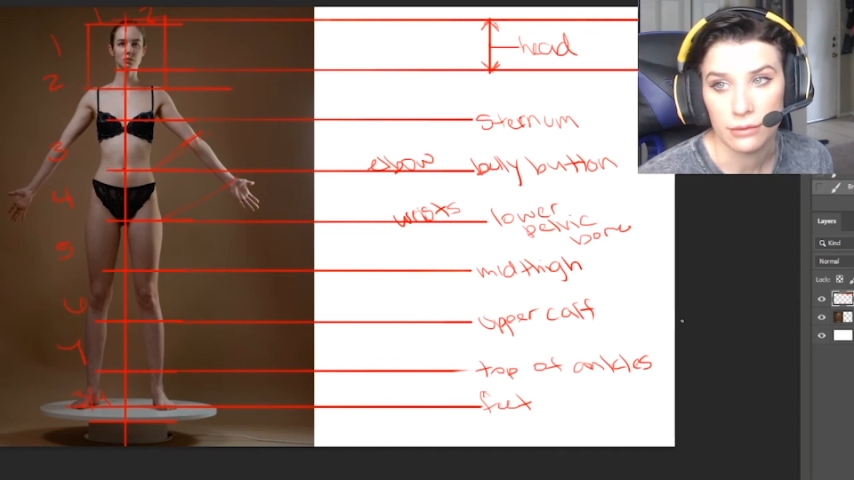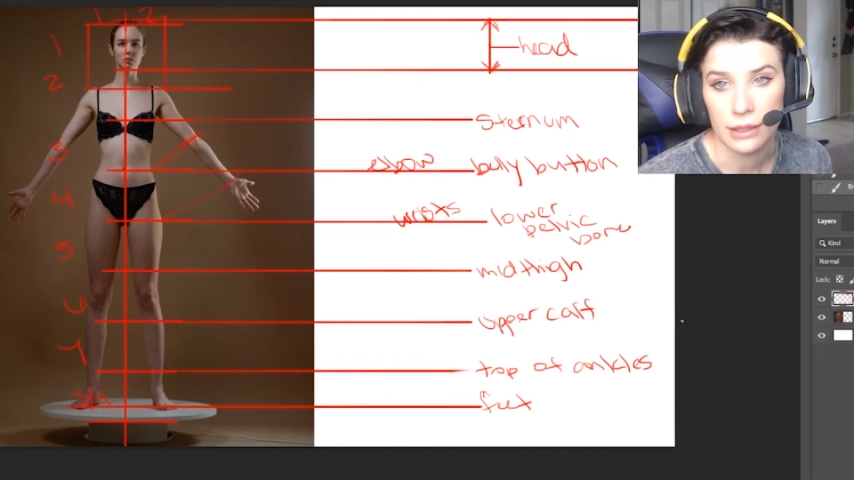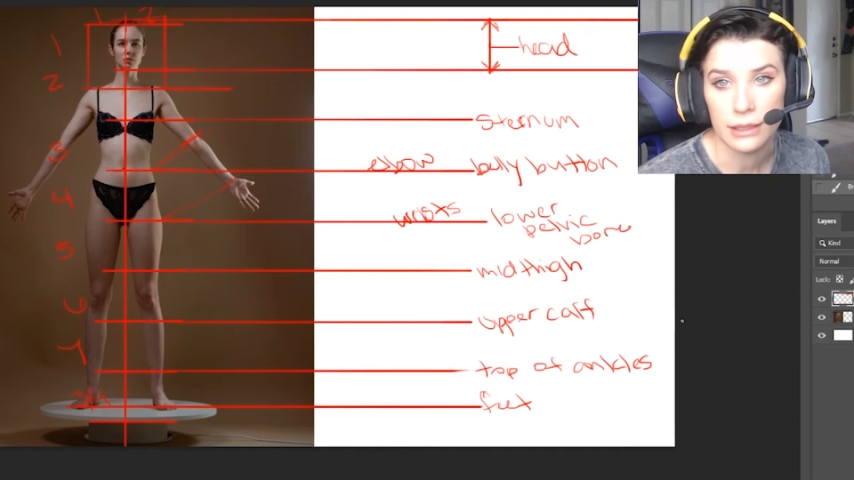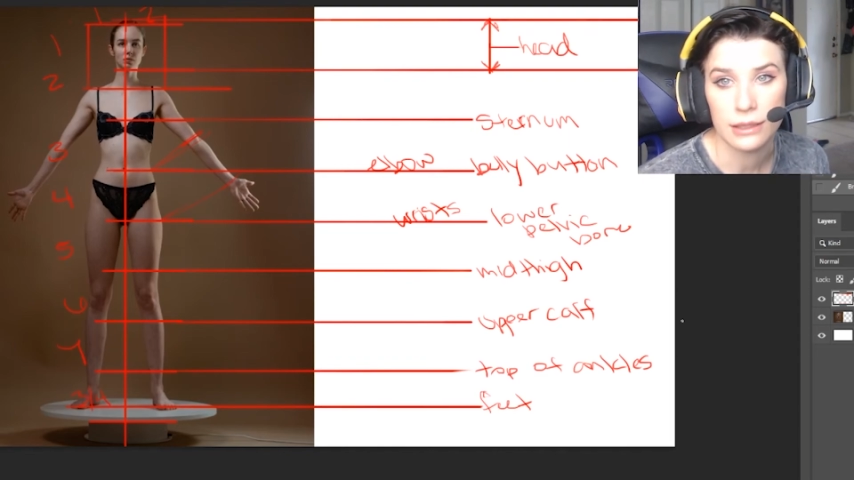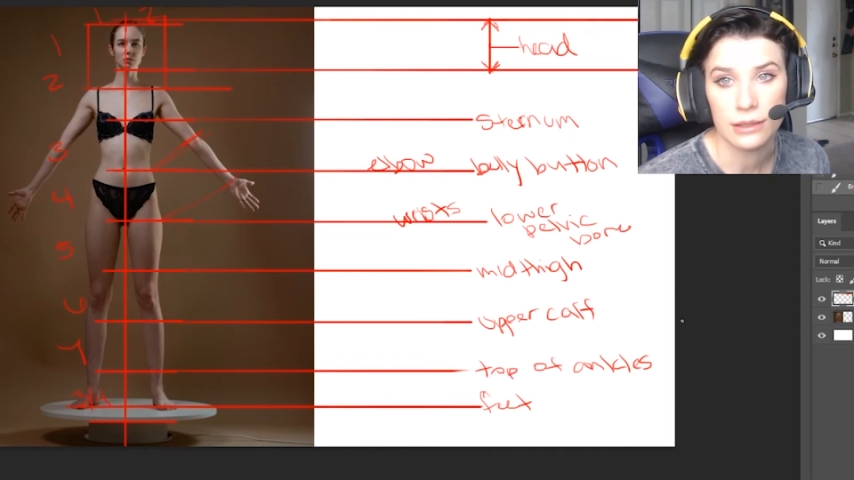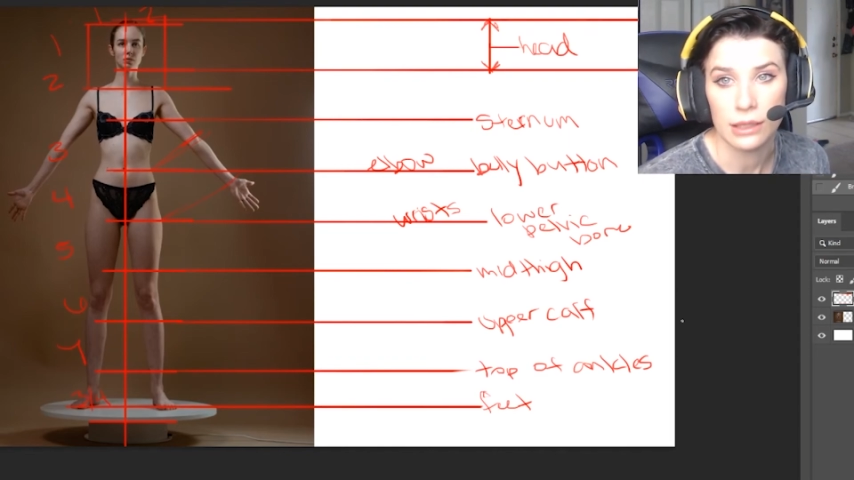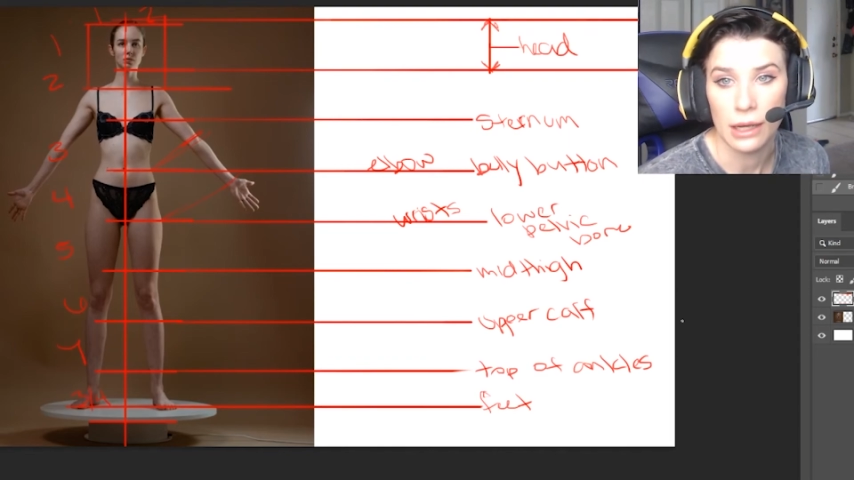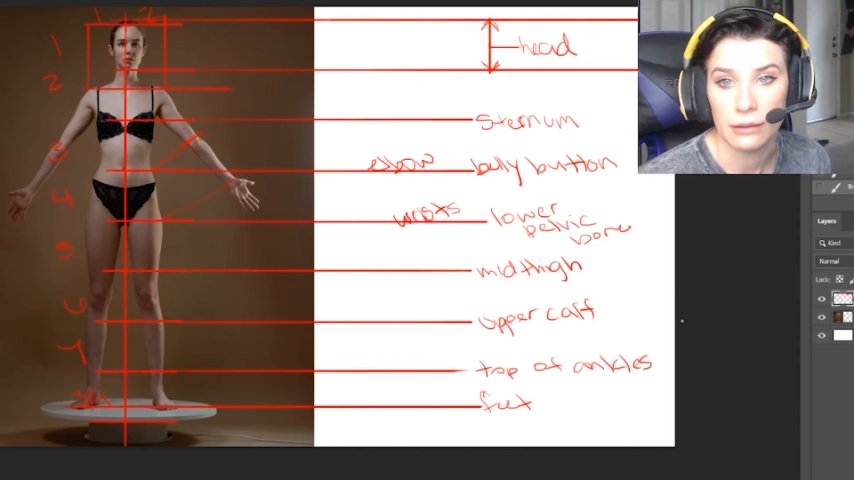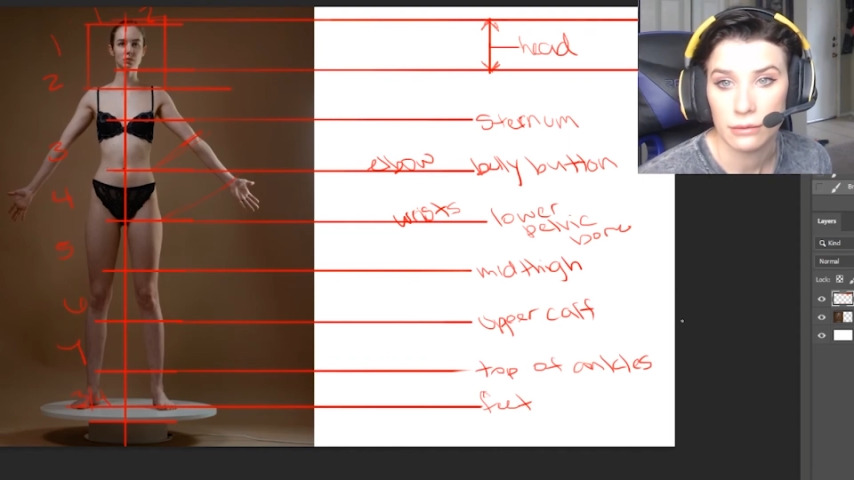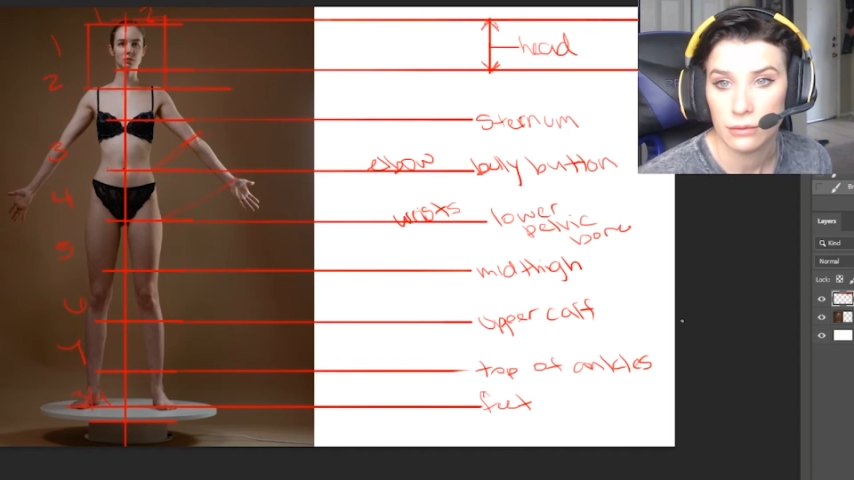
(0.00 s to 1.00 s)
This is
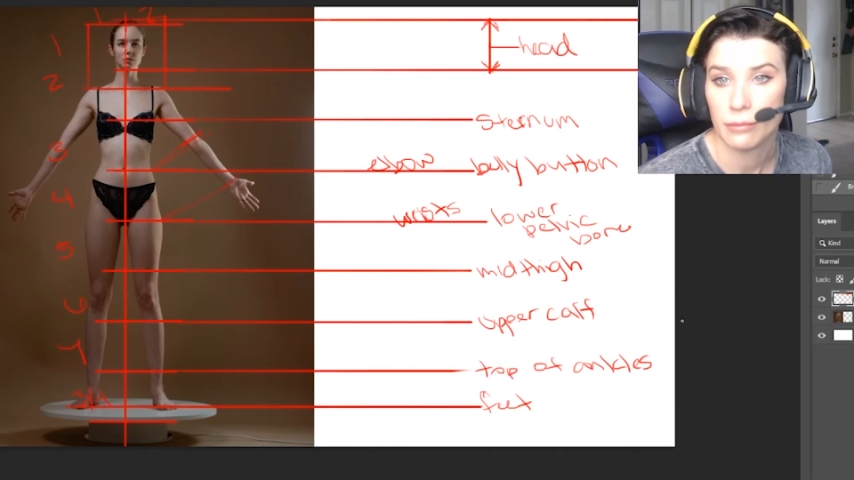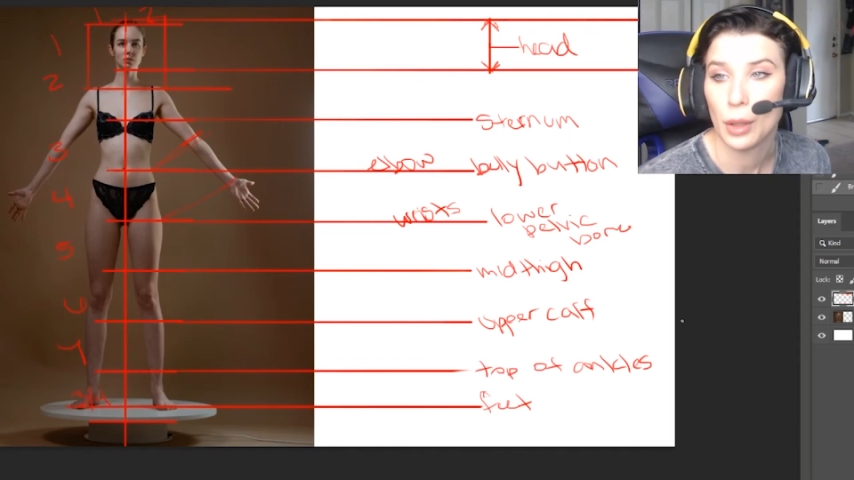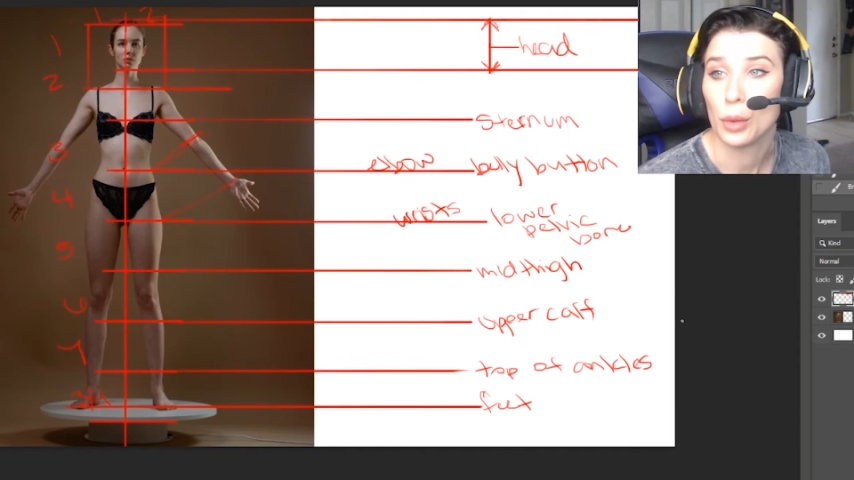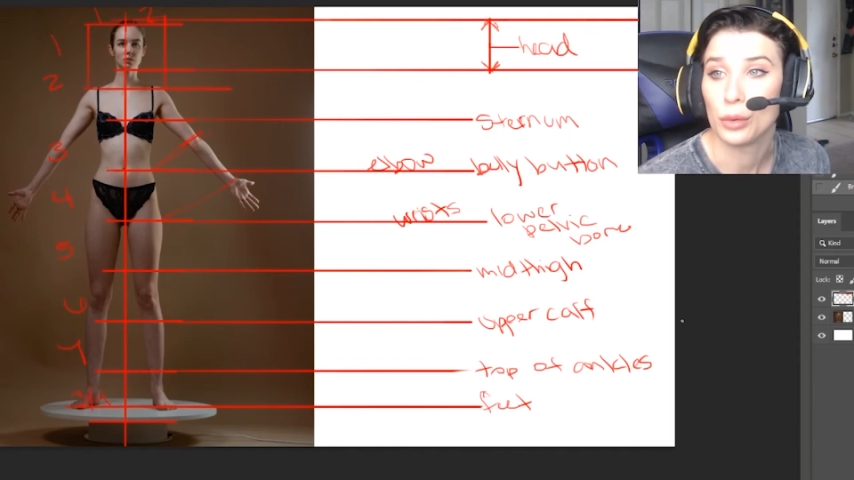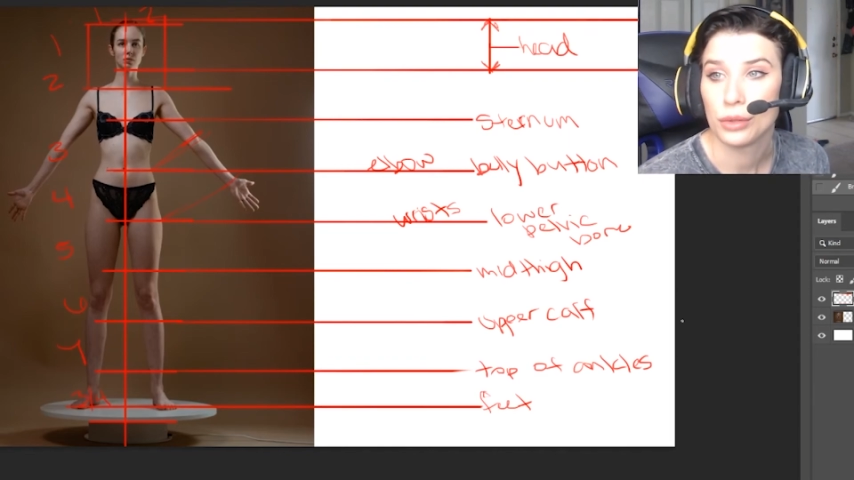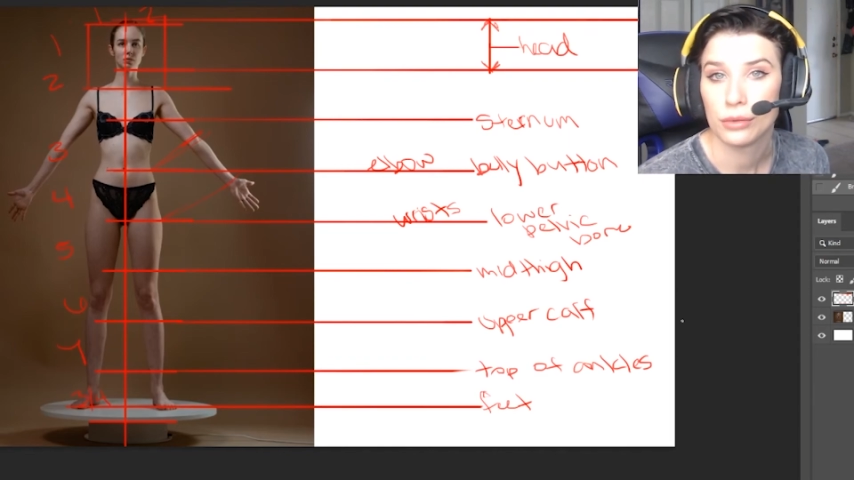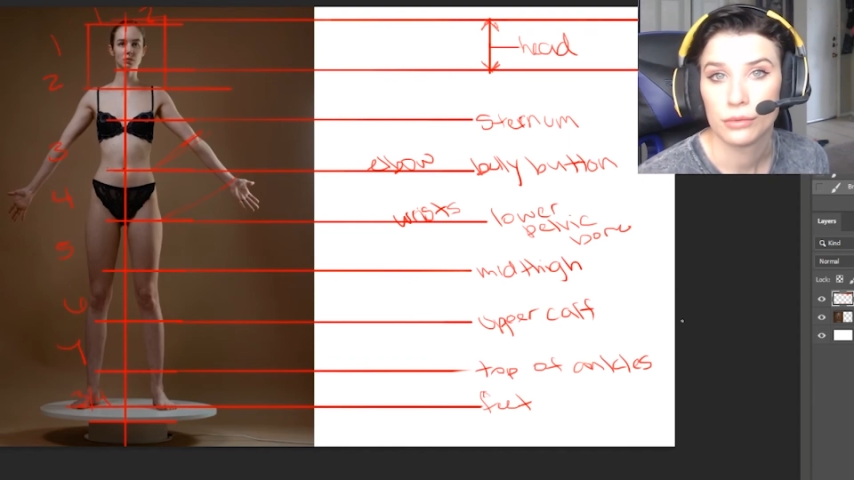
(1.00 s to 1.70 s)
that pose